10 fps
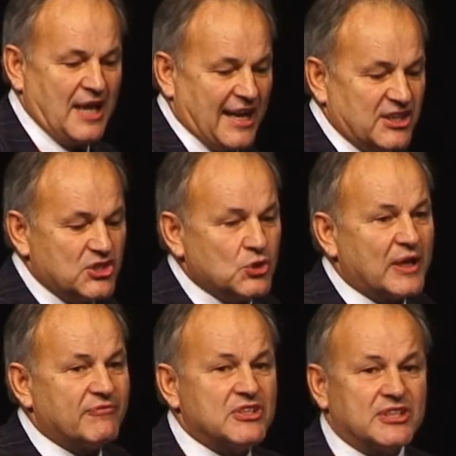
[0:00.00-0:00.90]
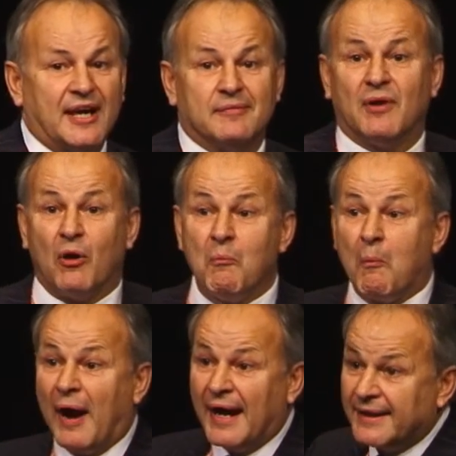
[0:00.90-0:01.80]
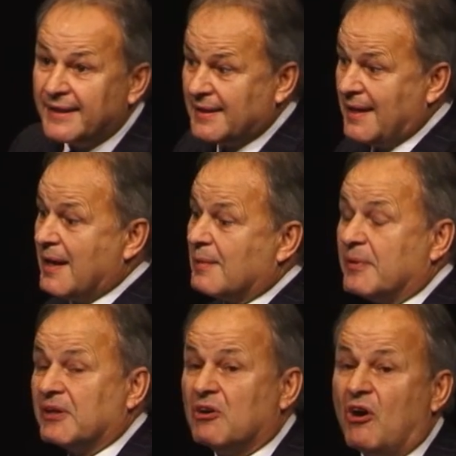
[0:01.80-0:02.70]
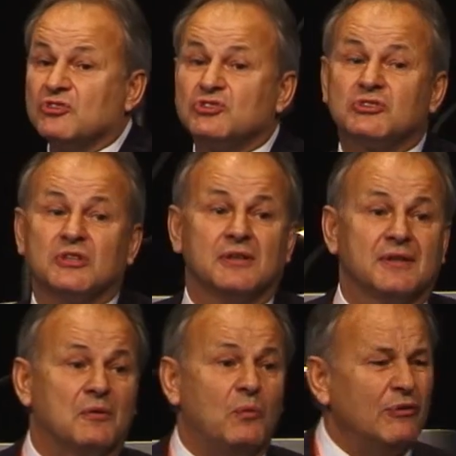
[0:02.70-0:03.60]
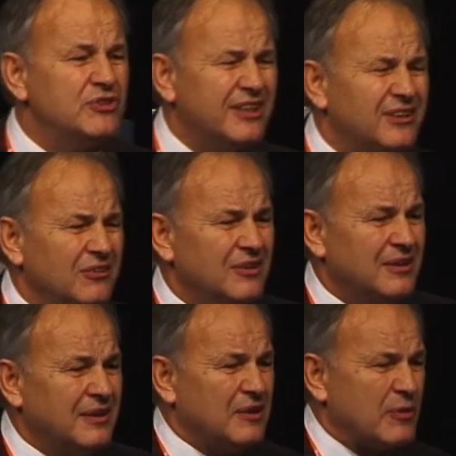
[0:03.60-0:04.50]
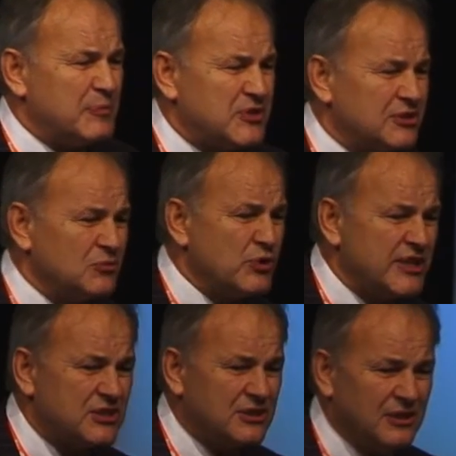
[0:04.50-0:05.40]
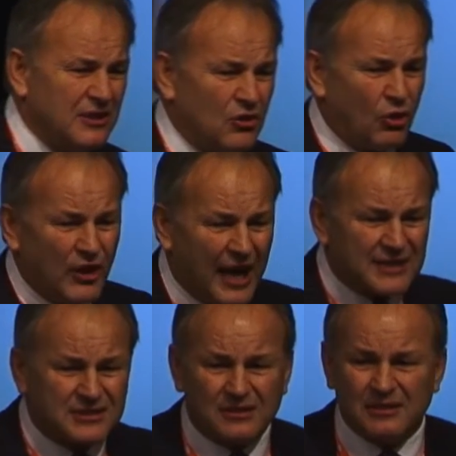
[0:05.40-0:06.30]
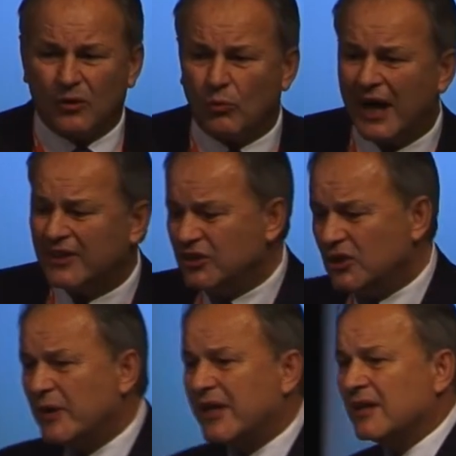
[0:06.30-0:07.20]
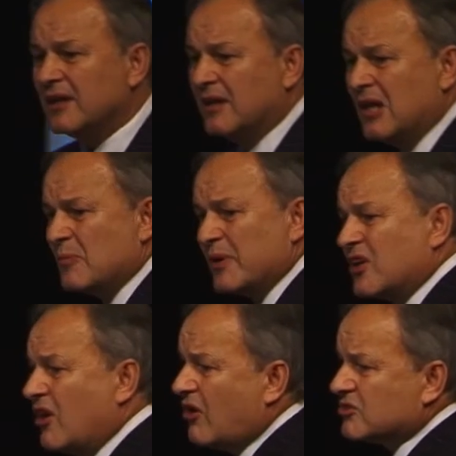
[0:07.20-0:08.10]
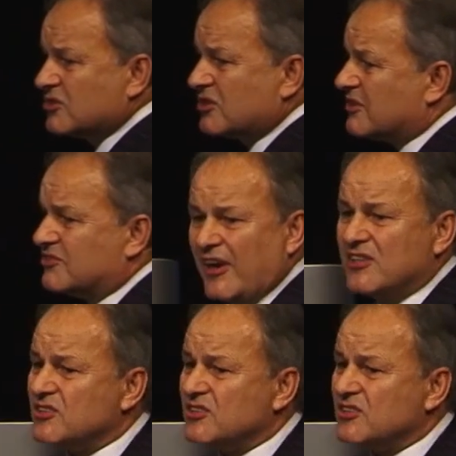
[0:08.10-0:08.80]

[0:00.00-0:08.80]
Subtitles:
And you do it every time. And why? Because, why would you take it on? Reputational risk, all the hassle. Why do you do it? Because it's very